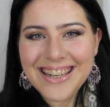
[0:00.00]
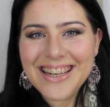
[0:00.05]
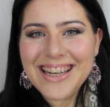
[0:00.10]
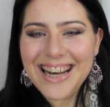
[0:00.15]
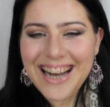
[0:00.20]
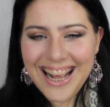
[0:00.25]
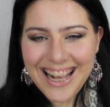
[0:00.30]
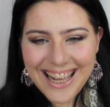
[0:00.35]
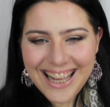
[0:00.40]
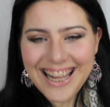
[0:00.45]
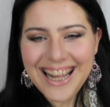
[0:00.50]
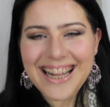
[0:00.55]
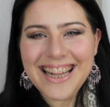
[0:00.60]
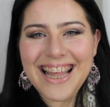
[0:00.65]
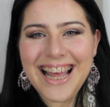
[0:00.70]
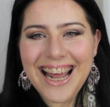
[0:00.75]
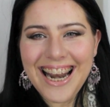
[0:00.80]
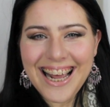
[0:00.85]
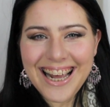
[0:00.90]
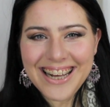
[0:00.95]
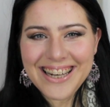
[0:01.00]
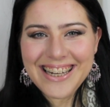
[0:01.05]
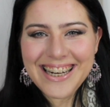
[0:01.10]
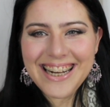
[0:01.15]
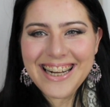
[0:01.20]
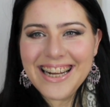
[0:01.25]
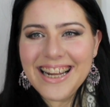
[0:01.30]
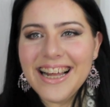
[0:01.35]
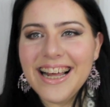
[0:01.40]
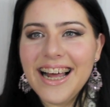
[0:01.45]
I'm gonna cut that
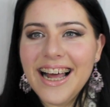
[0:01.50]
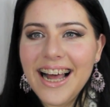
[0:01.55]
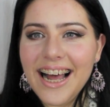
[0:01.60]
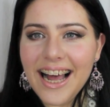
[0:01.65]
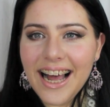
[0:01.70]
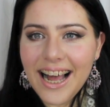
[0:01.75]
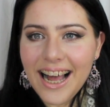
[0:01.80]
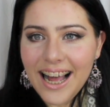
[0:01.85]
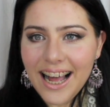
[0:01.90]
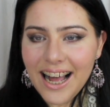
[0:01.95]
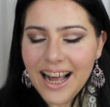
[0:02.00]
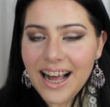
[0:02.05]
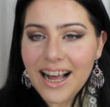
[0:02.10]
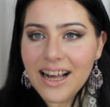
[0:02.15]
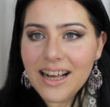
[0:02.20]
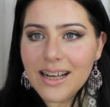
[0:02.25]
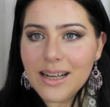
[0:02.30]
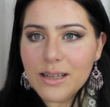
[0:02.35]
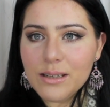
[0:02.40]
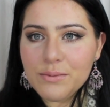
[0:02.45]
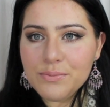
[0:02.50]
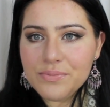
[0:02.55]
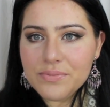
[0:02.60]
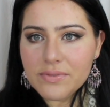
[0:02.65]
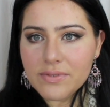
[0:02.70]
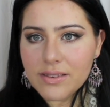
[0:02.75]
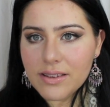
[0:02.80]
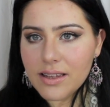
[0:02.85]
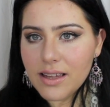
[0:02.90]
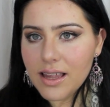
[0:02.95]

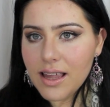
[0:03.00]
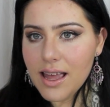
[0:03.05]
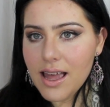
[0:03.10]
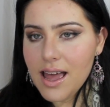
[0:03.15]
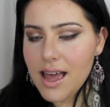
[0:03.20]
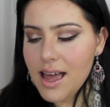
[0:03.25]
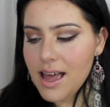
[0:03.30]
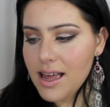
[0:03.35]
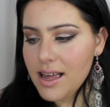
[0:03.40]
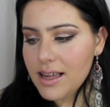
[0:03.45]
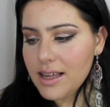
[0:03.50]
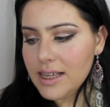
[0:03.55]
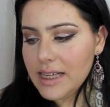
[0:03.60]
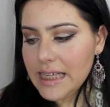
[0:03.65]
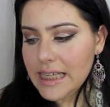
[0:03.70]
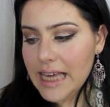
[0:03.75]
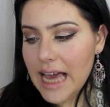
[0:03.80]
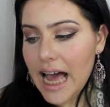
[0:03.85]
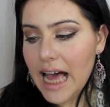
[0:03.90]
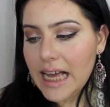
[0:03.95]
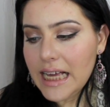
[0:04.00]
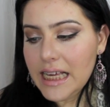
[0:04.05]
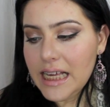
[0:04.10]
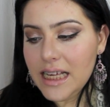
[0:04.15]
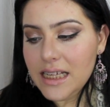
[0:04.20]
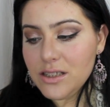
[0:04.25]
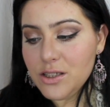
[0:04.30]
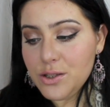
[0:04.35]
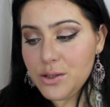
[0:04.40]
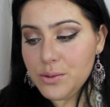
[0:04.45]
out.
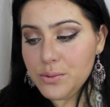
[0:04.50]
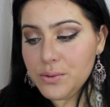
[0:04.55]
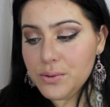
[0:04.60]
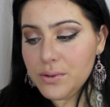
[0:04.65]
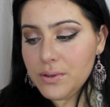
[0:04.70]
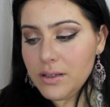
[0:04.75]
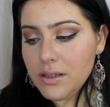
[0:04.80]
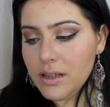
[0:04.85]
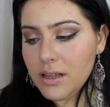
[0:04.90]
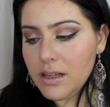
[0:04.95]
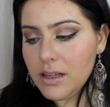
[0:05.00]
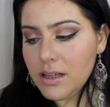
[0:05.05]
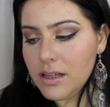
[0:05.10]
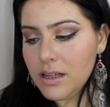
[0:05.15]
Yahizul.